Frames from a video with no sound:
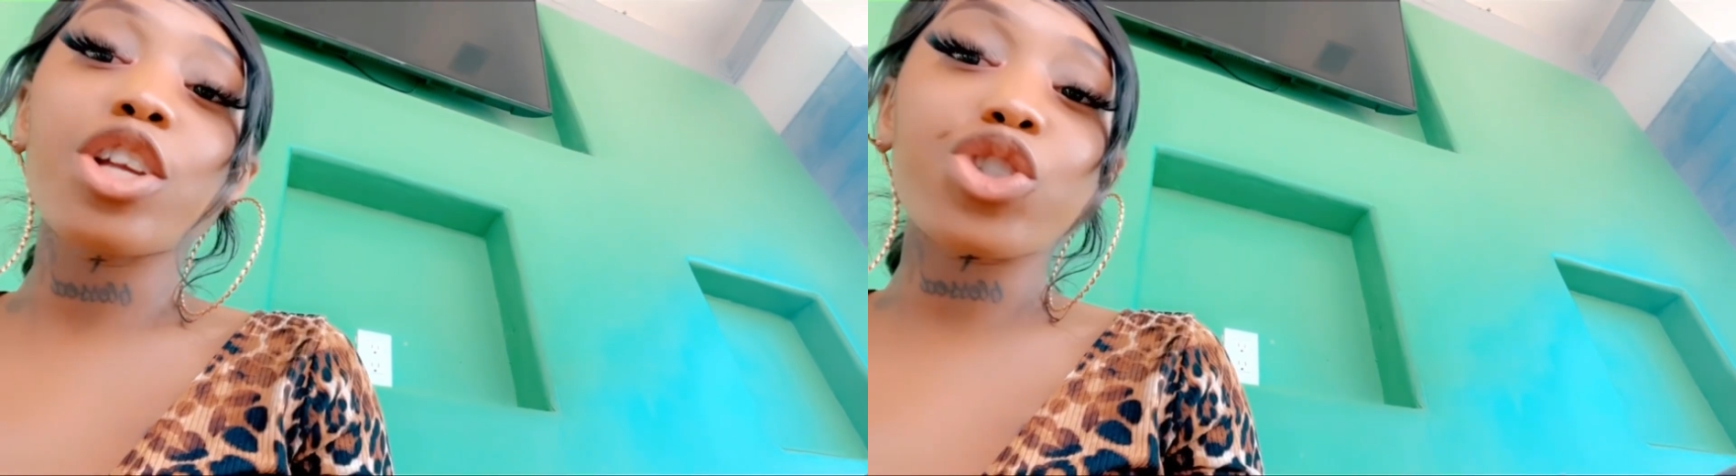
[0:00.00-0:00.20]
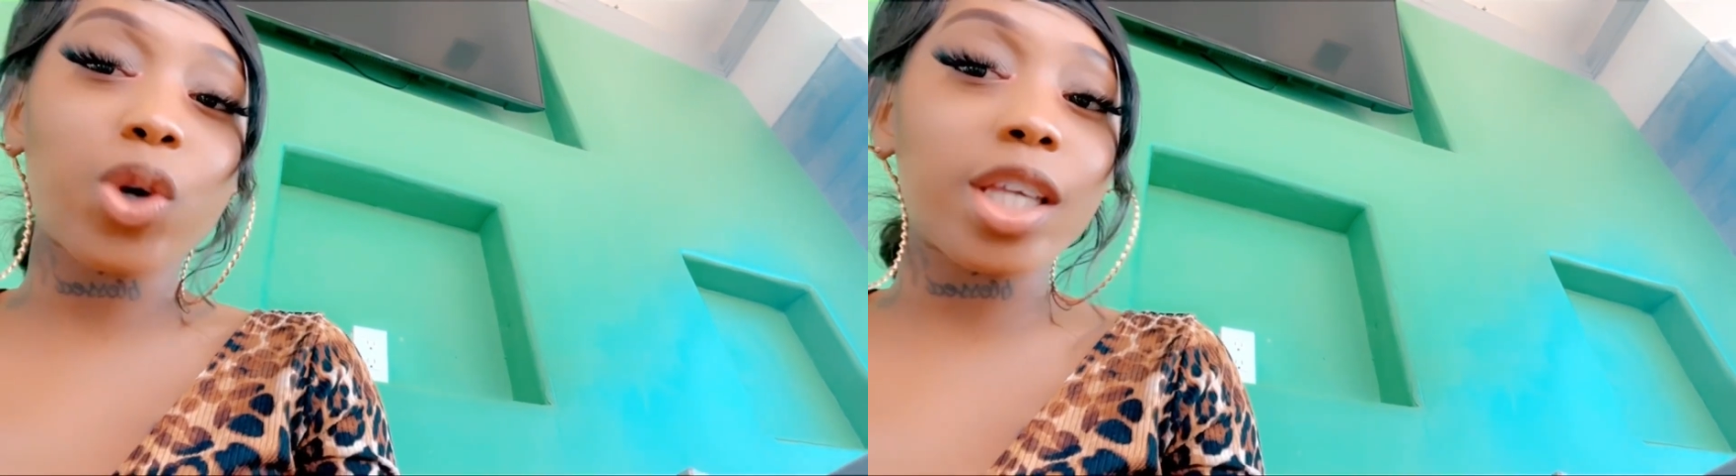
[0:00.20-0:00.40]

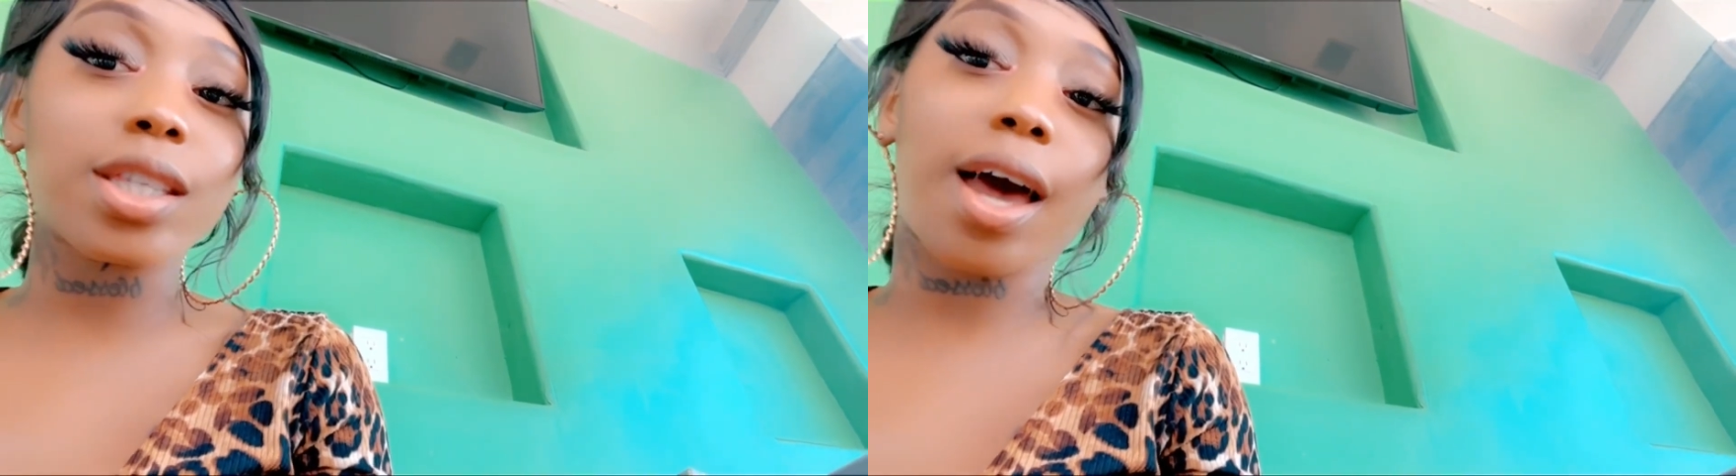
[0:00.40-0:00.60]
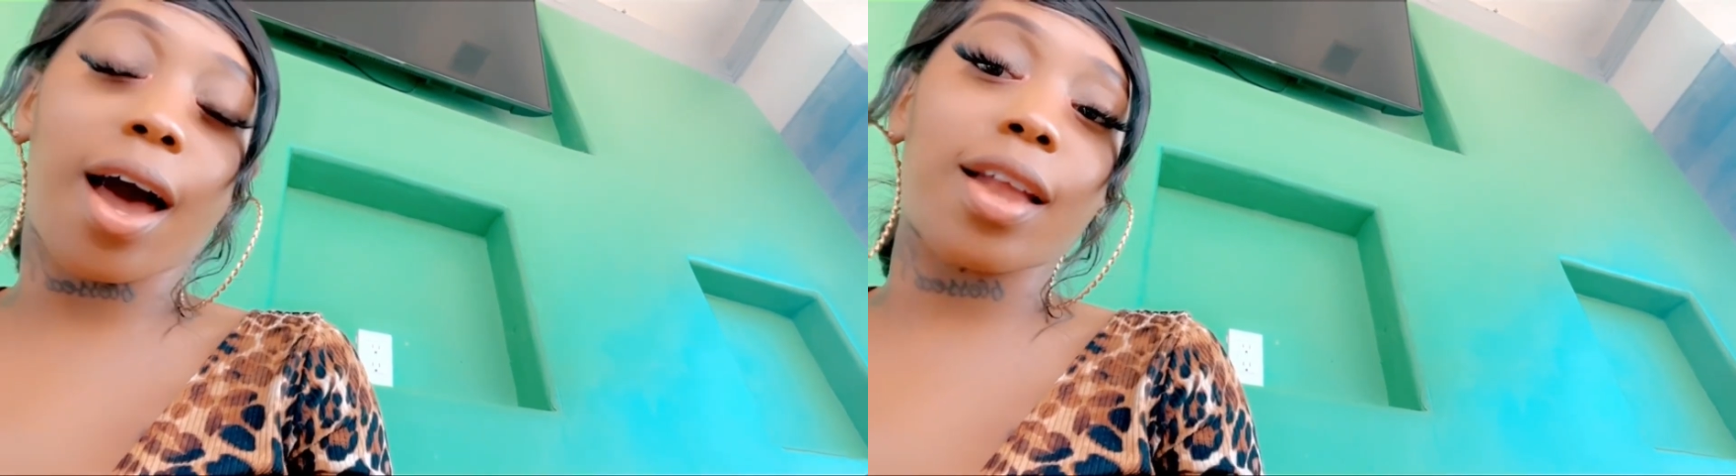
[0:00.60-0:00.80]
Trust
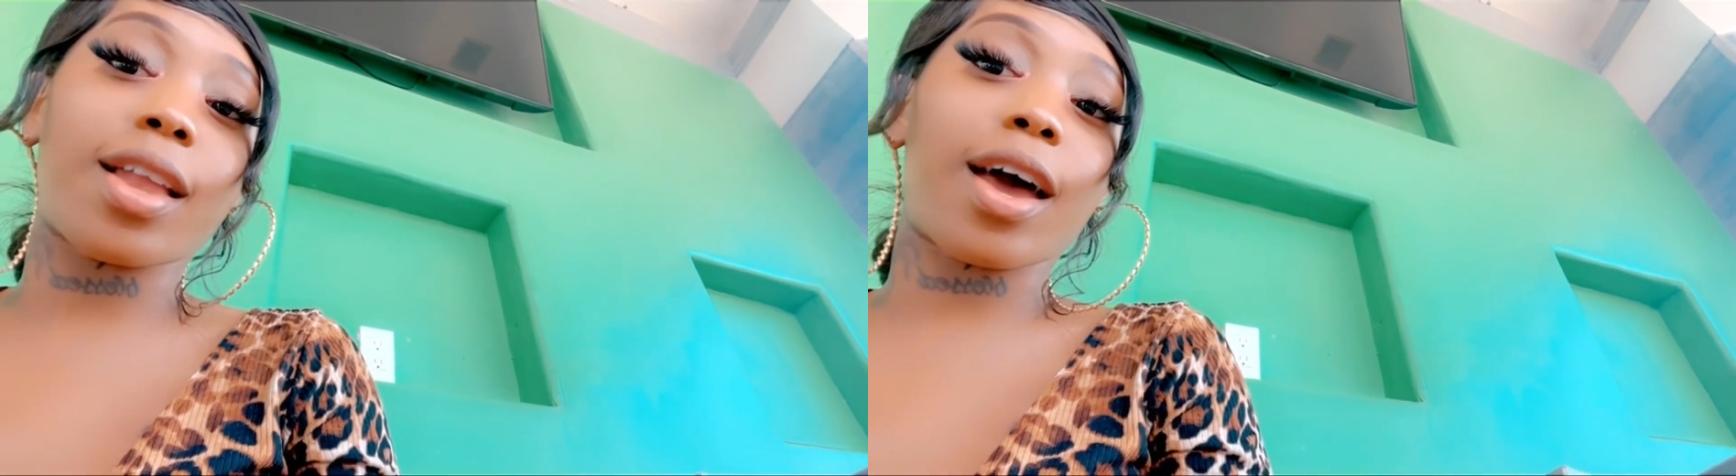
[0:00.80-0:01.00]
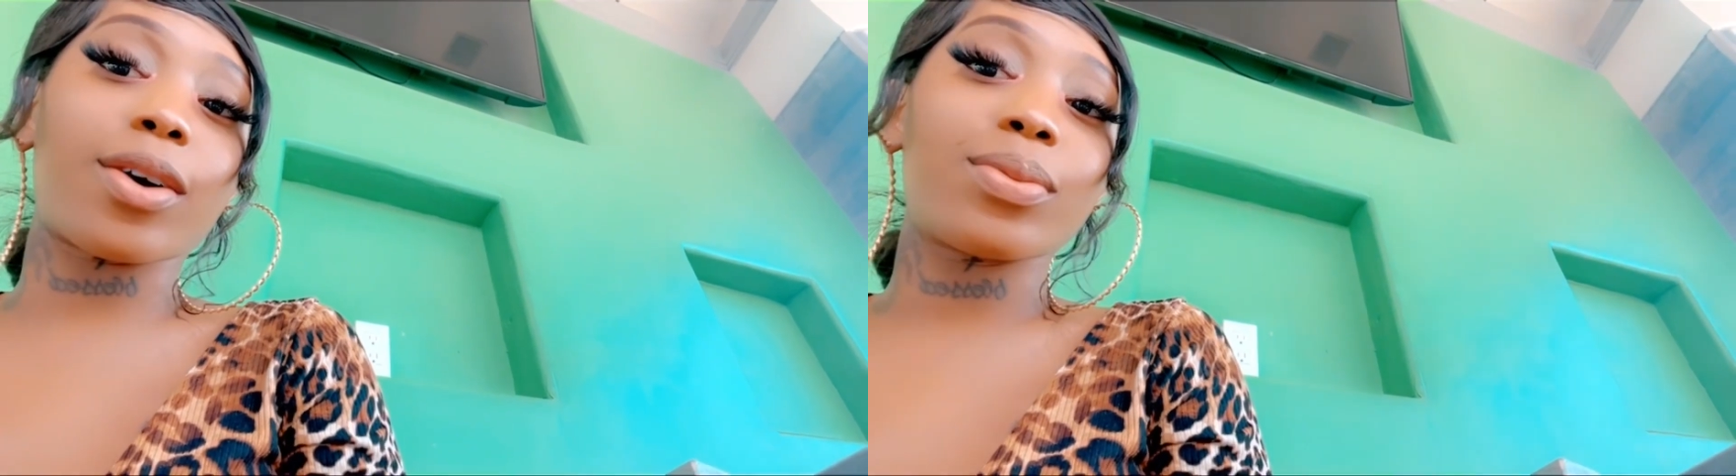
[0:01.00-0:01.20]
God
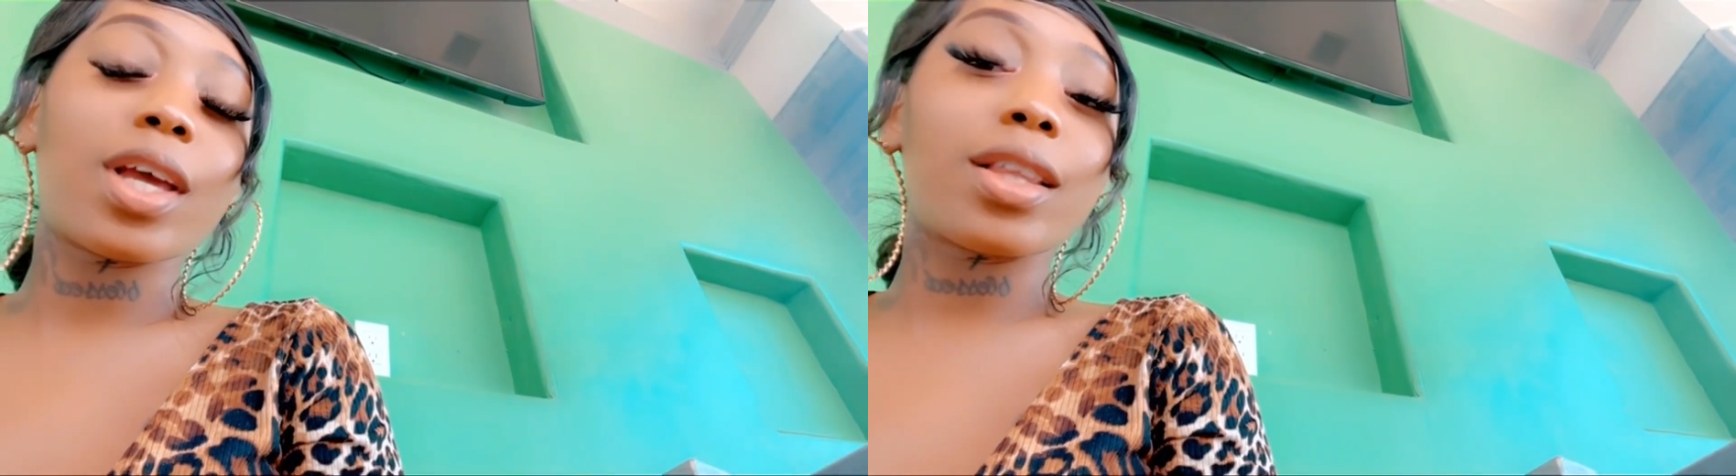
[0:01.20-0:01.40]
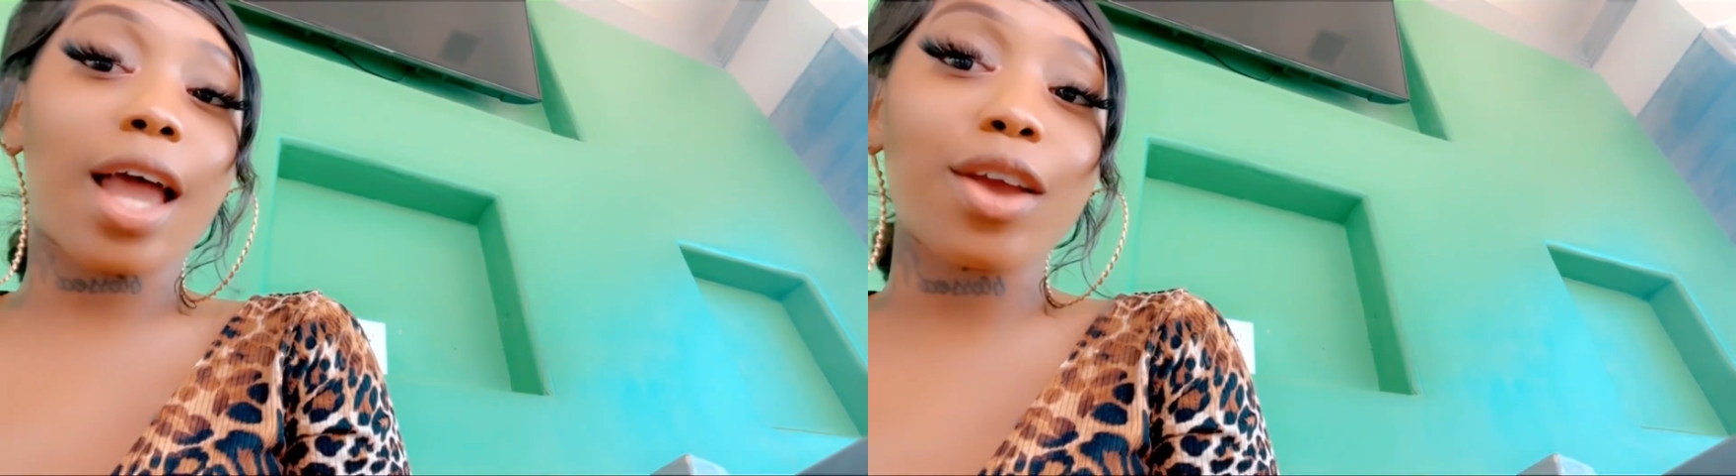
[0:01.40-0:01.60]
now.
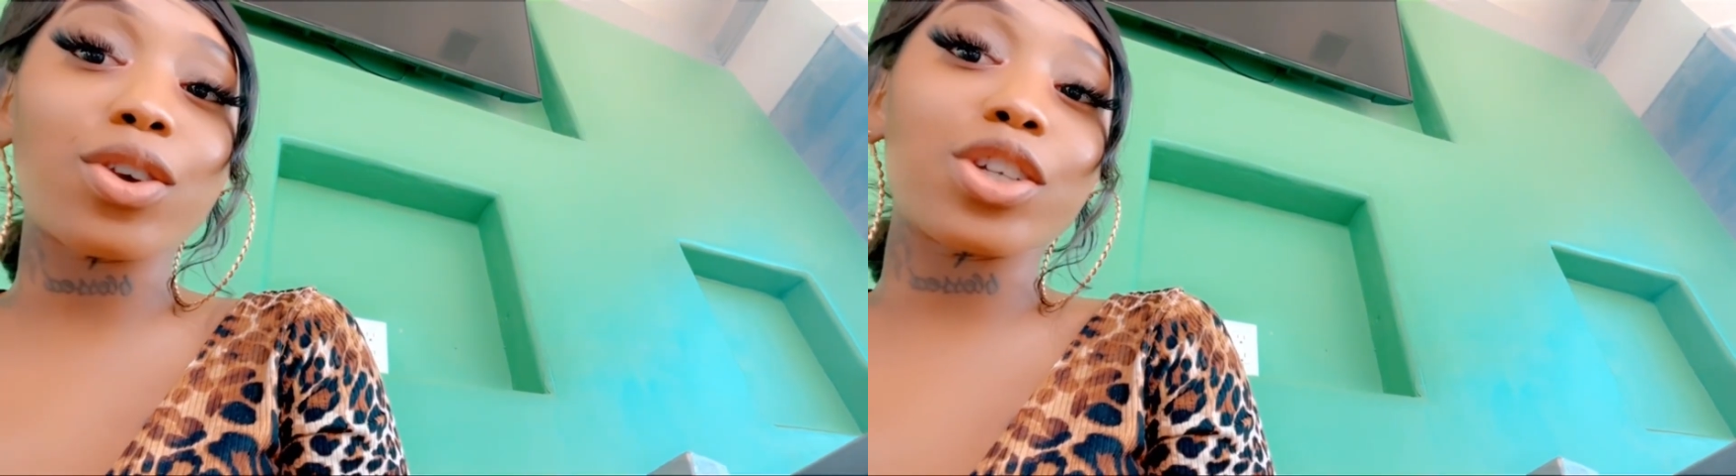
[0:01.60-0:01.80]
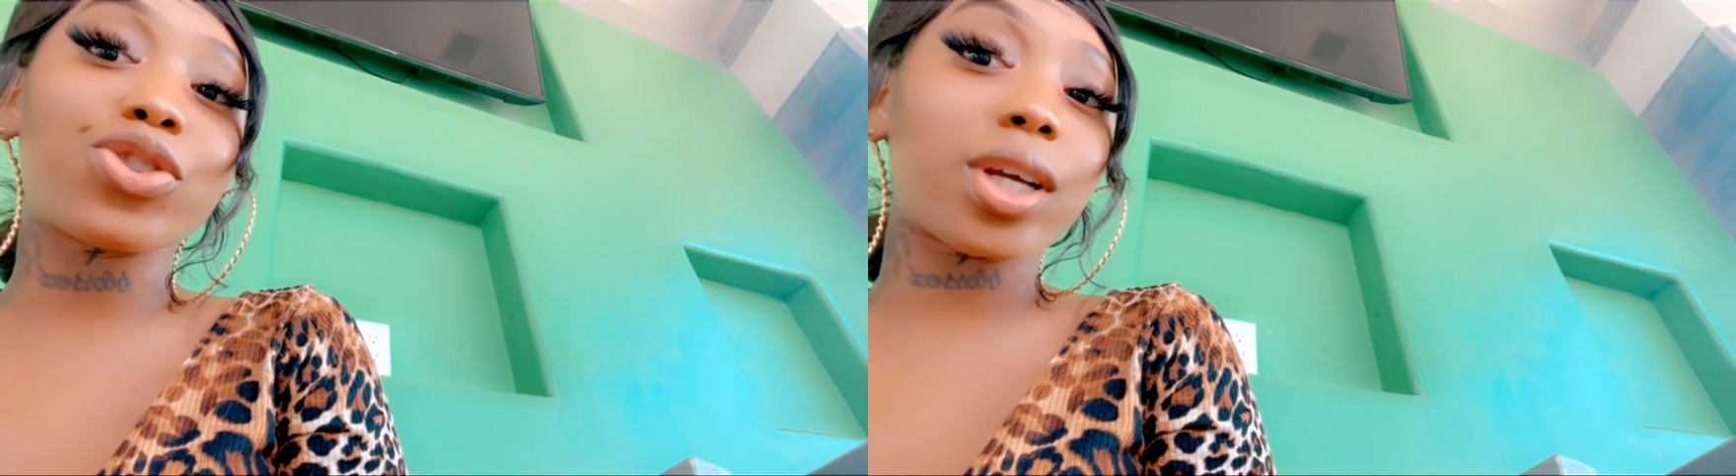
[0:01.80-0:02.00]
Now you
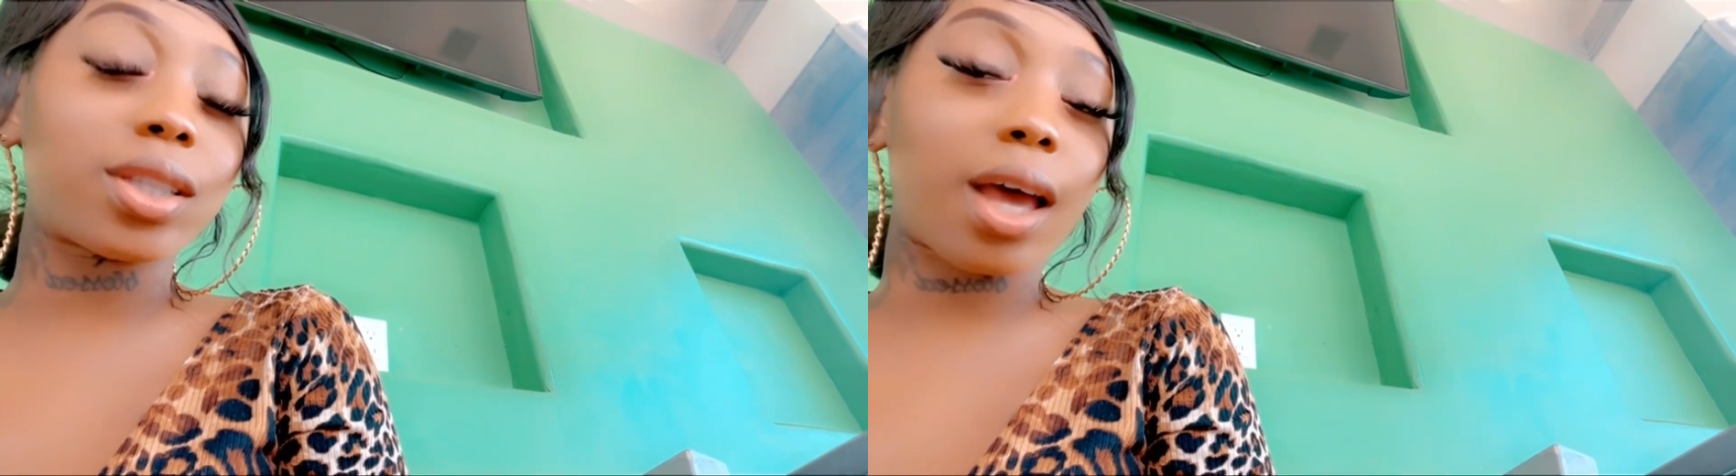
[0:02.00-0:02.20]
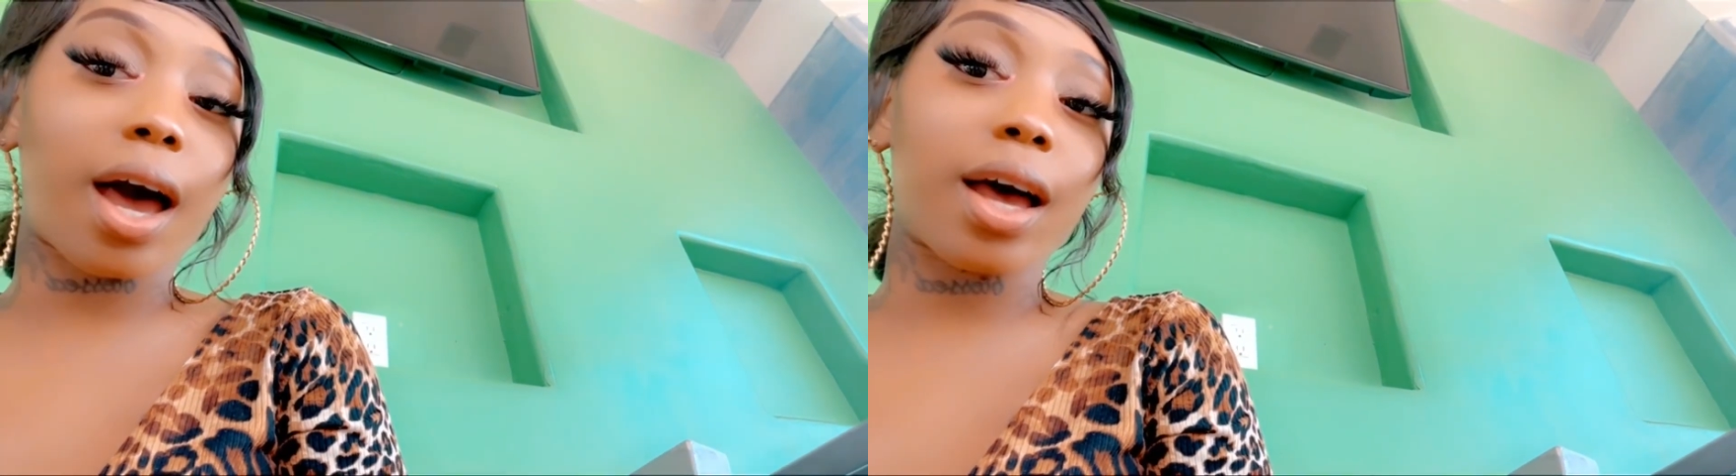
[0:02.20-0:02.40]
can trust
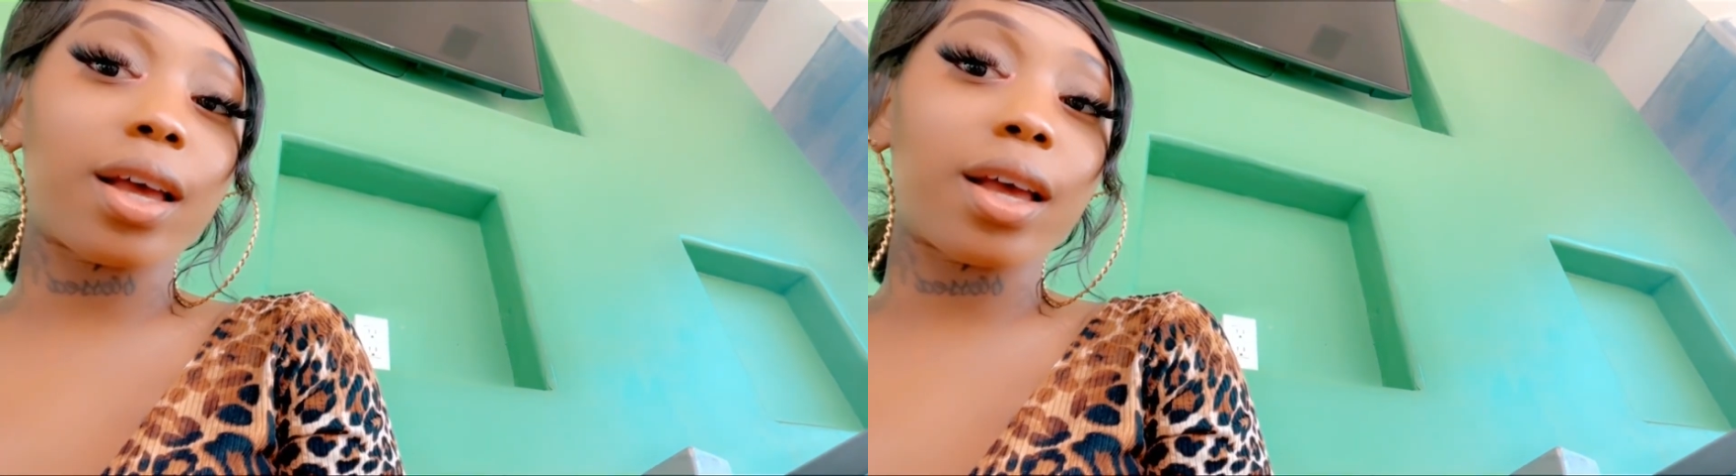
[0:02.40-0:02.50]
God.